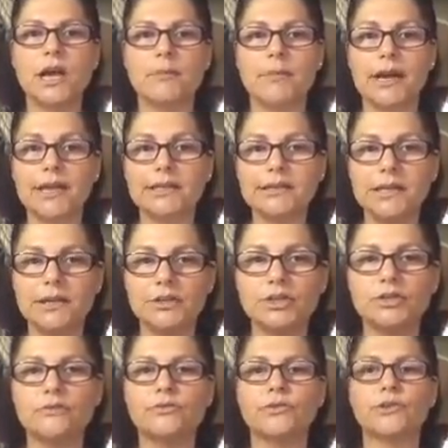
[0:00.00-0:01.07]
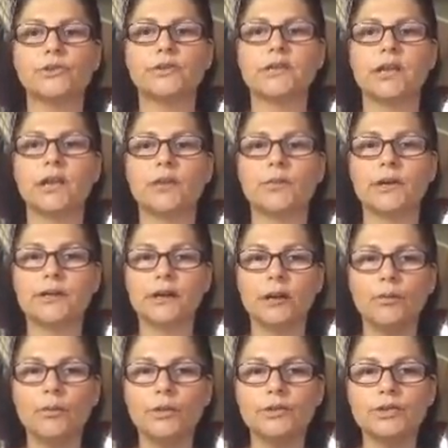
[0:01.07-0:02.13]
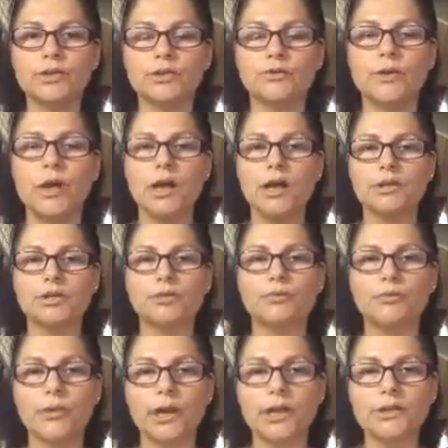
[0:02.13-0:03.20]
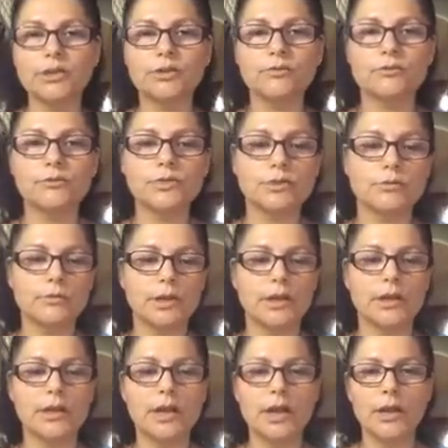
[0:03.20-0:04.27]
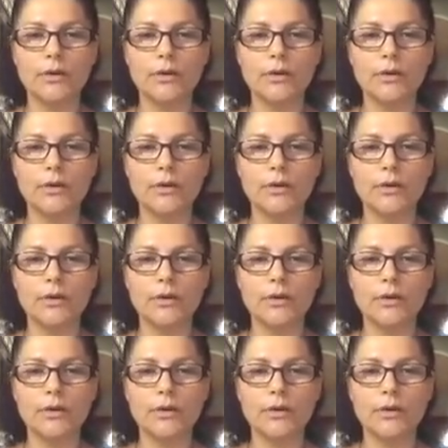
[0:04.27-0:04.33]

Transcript: my intention for the day, what I want to bring to me,